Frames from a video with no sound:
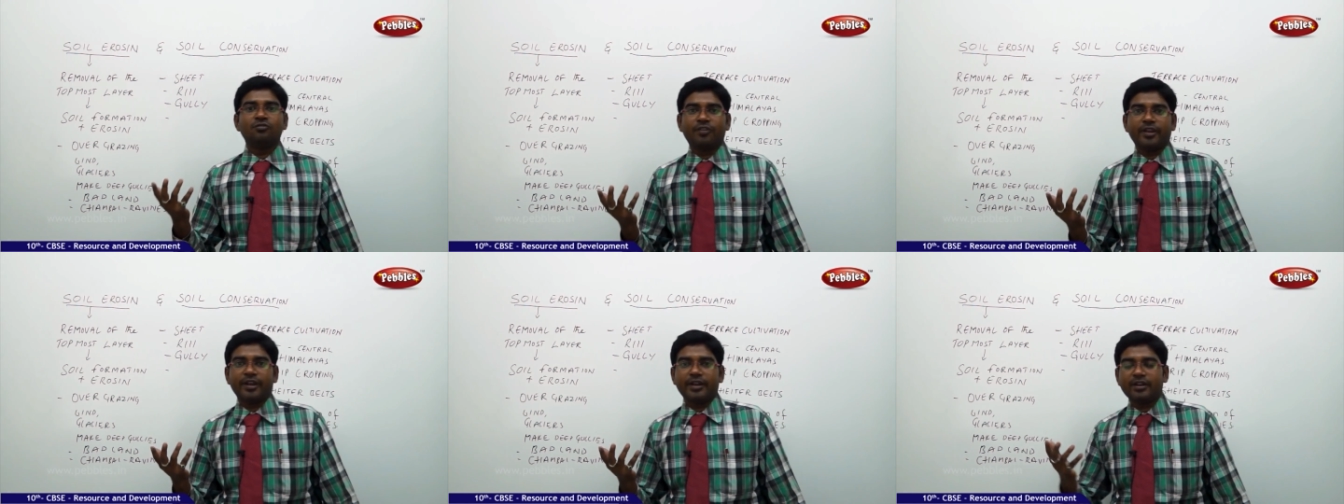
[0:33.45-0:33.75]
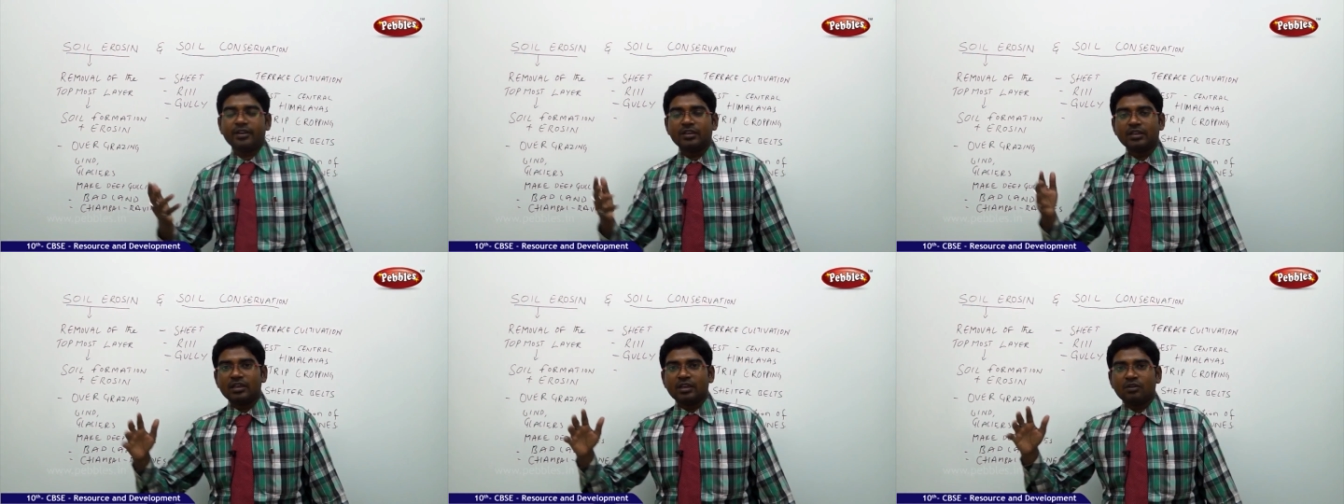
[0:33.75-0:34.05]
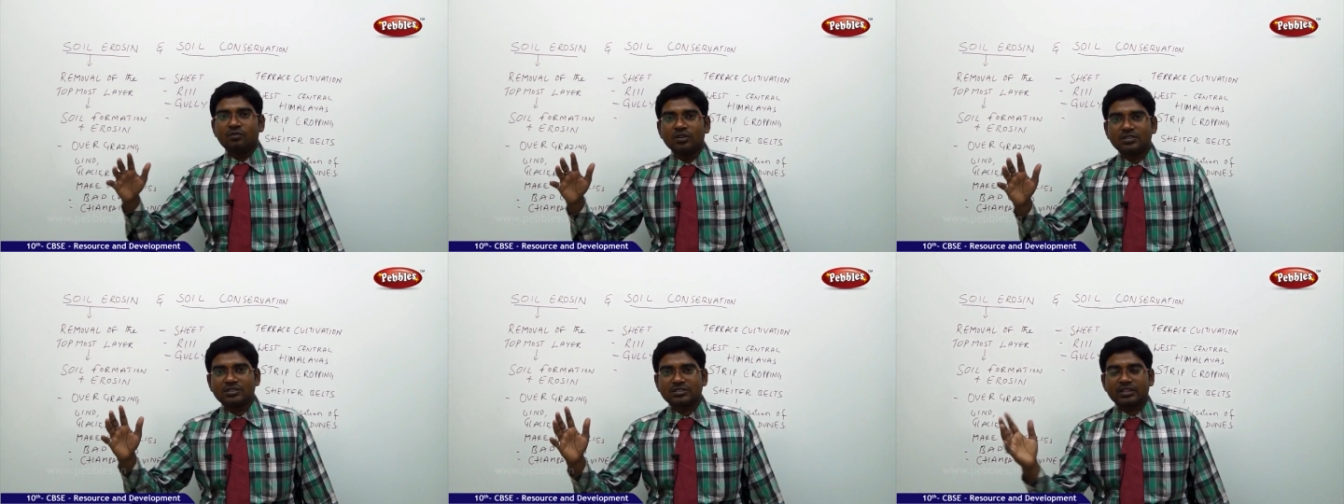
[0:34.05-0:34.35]
wind
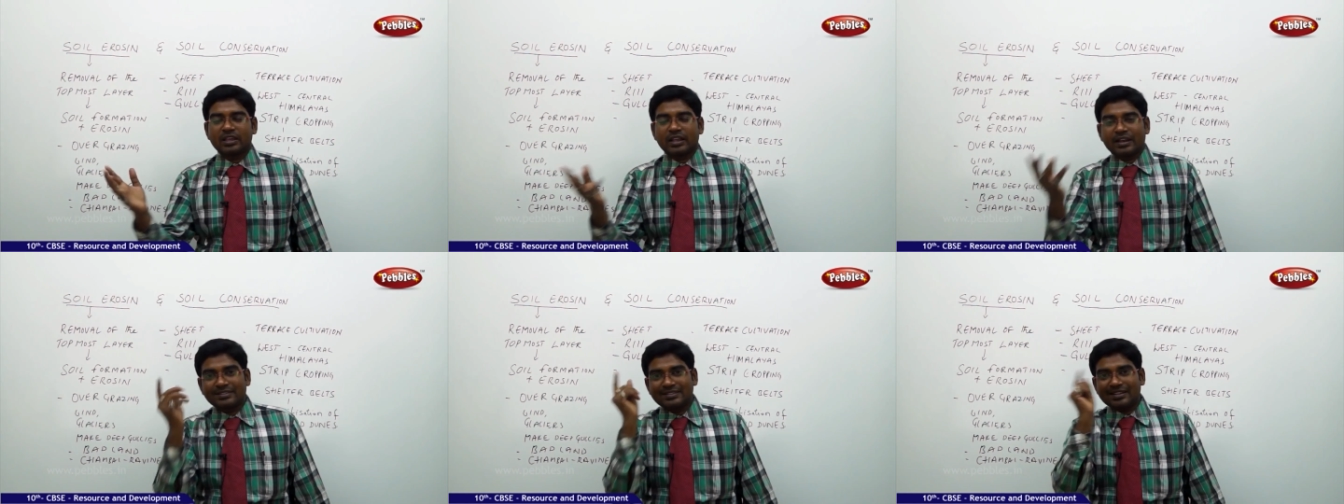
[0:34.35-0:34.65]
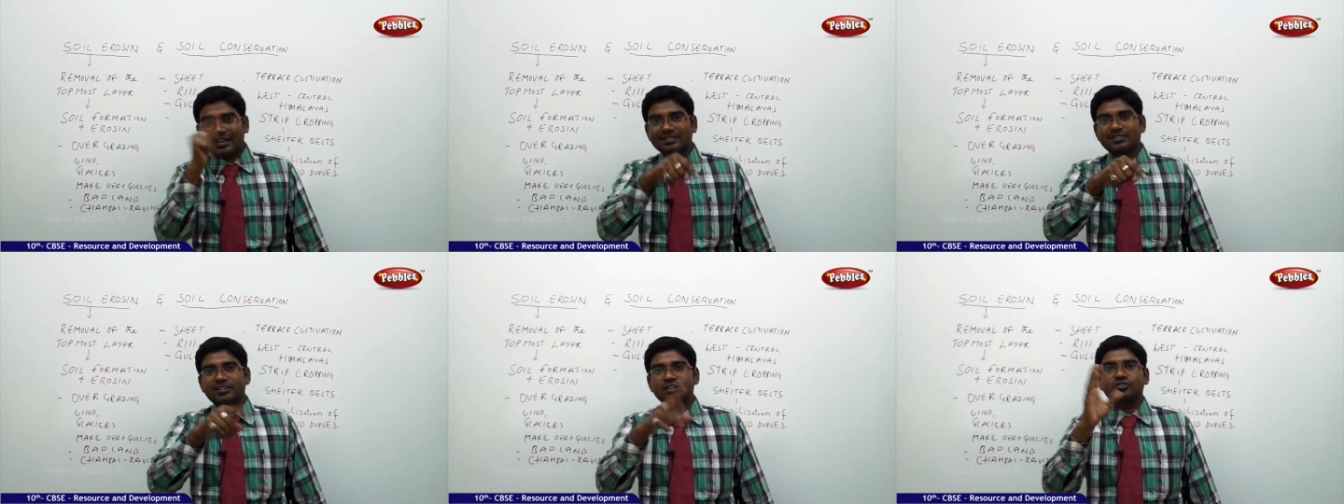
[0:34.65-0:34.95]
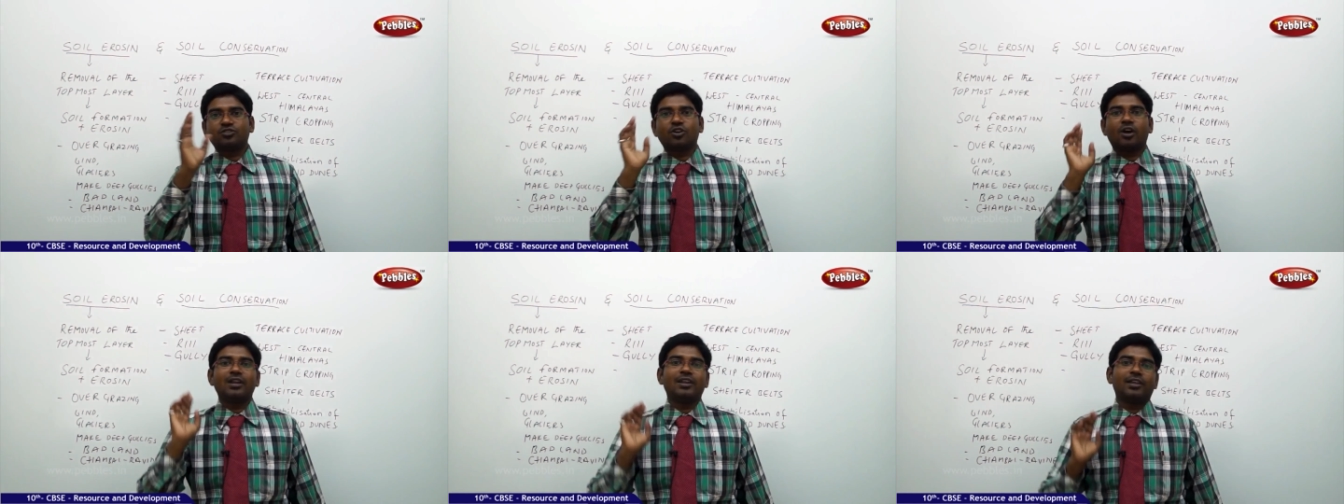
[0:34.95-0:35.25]
which results
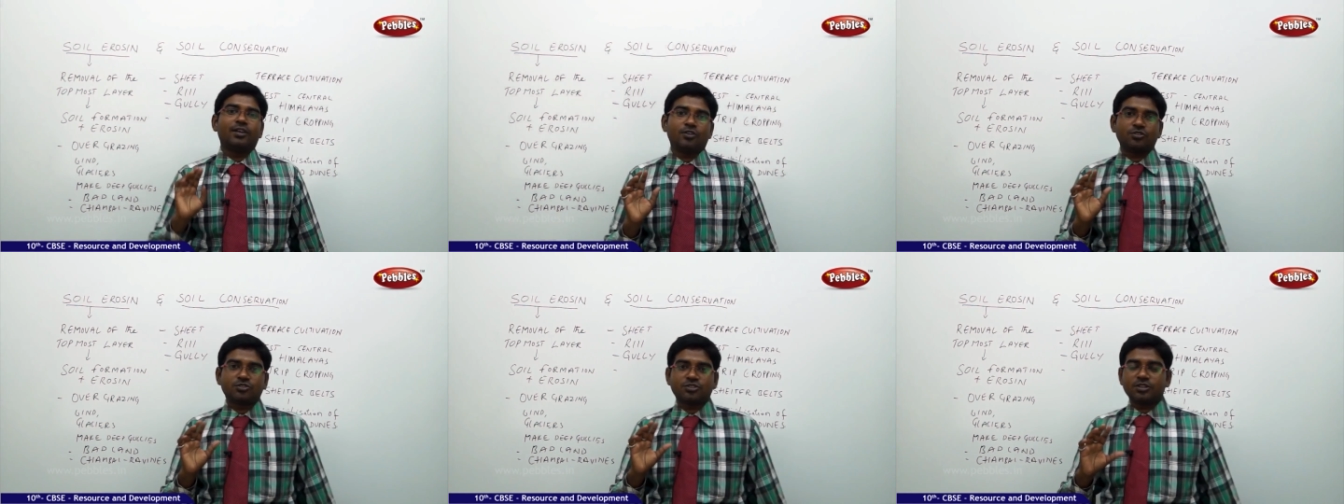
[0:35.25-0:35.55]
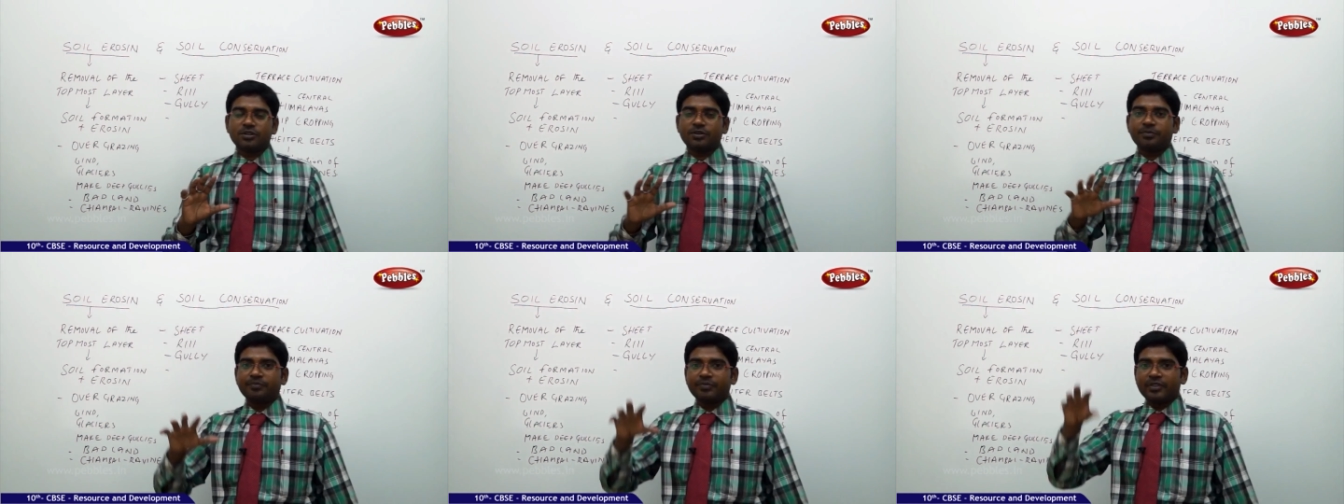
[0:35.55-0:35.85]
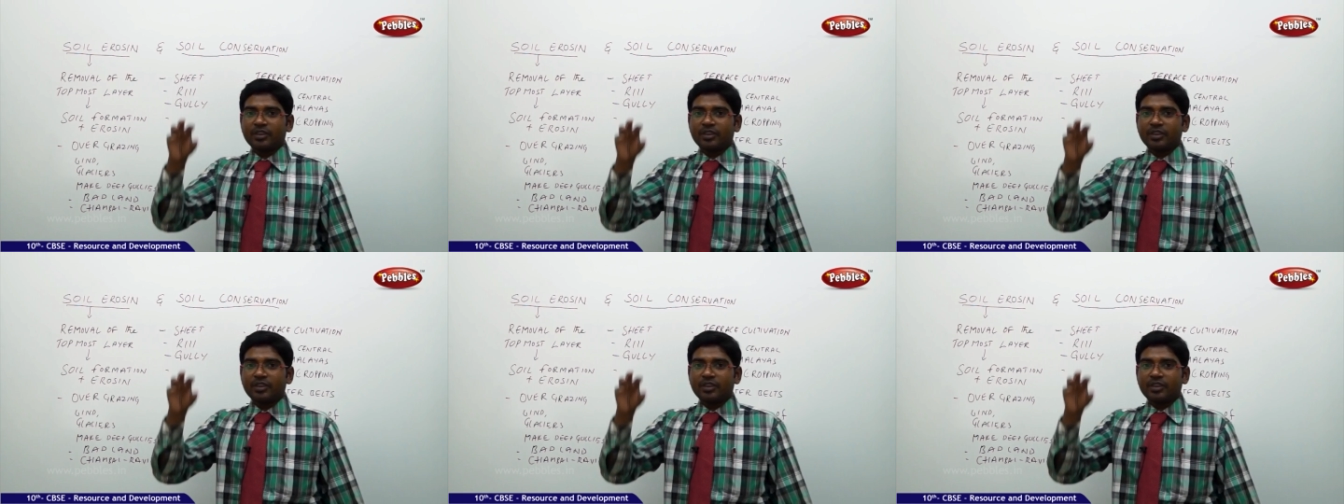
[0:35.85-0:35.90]
in soil erosion